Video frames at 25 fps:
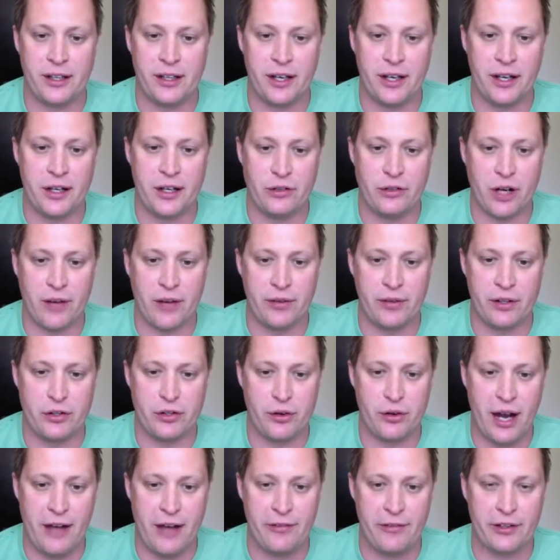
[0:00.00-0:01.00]
and driving
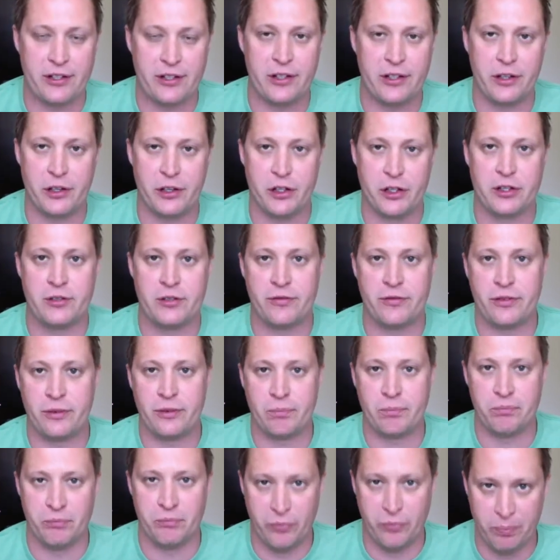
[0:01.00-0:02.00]
traffic to those
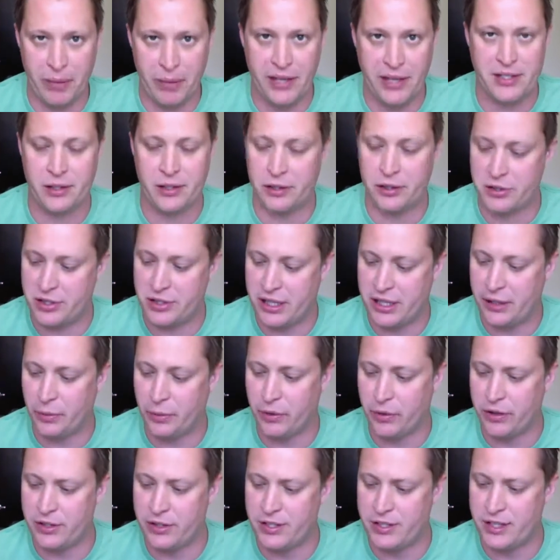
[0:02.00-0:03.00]
based on those
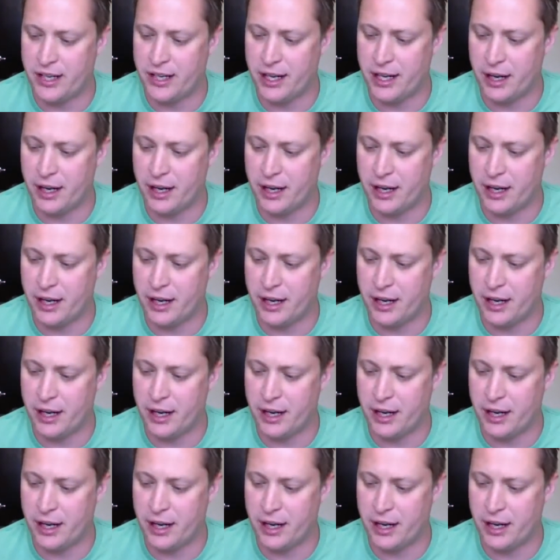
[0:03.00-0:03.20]
keywords.